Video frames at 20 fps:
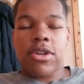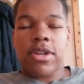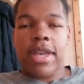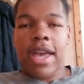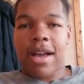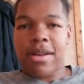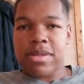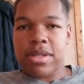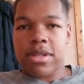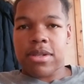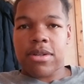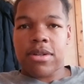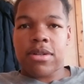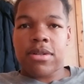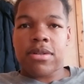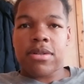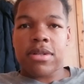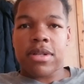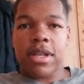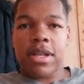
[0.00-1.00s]
counselor,
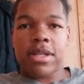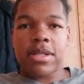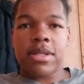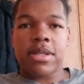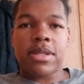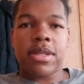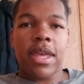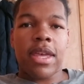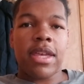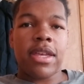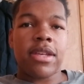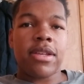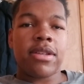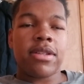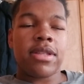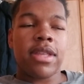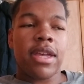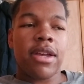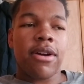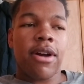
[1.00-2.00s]
because they
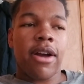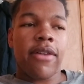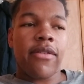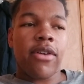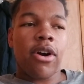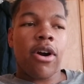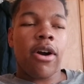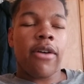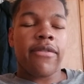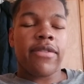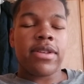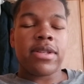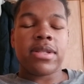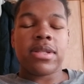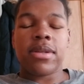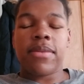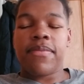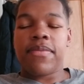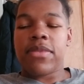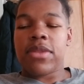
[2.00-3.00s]
have an
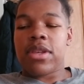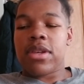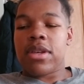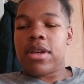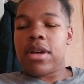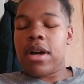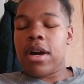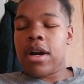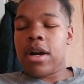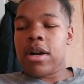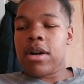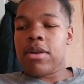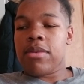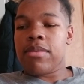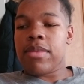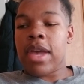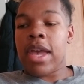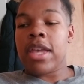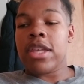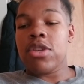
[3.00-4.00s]
office,
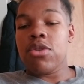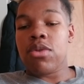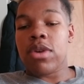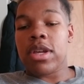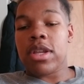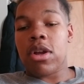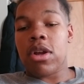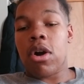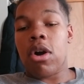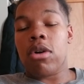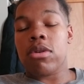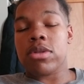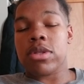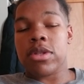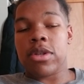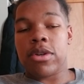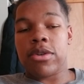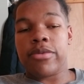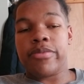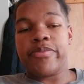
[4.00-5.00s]
and you can
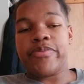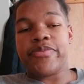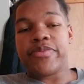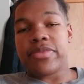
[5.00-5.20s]
also